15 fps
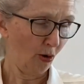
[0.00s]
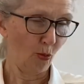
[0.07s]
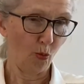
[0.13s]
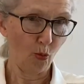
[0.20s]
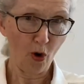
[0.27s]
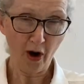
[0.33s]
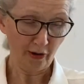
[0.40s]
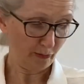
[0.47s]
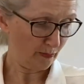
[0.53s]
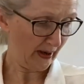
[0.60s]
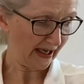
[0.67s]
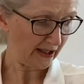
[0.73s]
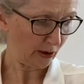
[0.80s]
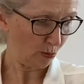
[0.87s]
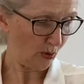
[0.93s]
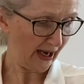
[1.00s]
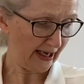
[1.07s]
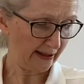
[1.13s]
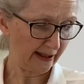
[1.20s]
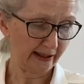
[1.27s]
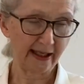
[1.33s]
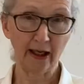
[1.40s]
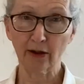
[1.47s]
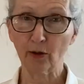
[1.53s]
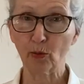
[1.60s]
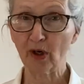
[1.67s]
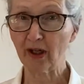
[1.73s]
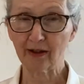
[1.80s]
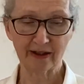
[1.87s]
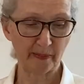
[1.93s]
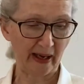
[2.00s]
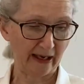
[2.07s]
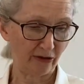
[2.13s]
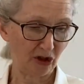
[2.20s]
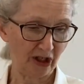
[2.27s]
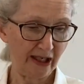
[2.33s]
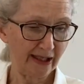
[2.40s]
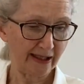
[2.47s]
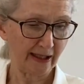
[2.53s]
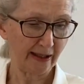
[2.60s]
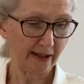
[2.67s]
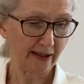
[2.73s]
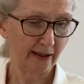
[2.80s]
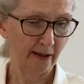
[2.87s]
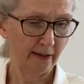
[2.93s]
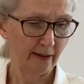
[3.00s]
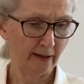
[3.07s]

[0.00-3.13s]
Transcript: What better way to tell the world about Jesus?